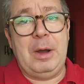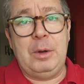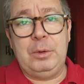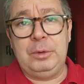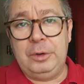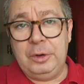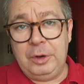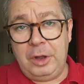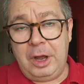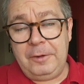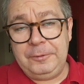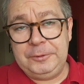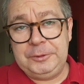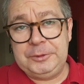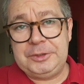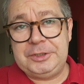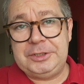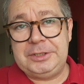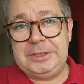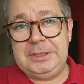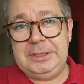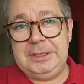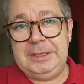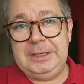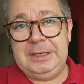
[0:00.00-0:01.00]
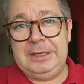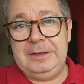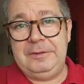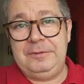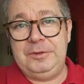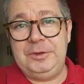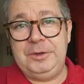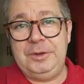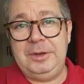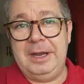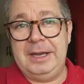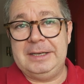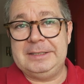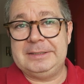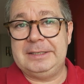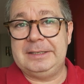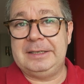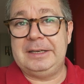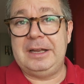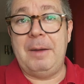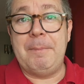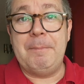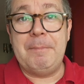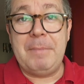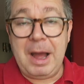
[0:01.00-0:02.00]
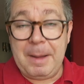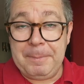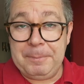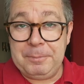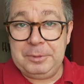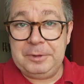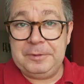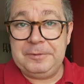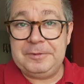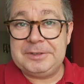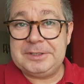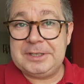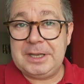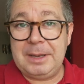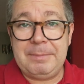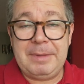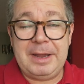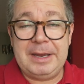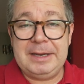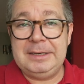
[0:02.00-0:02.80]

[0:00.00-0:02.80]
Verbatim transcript: I would love to see if you guys come up with some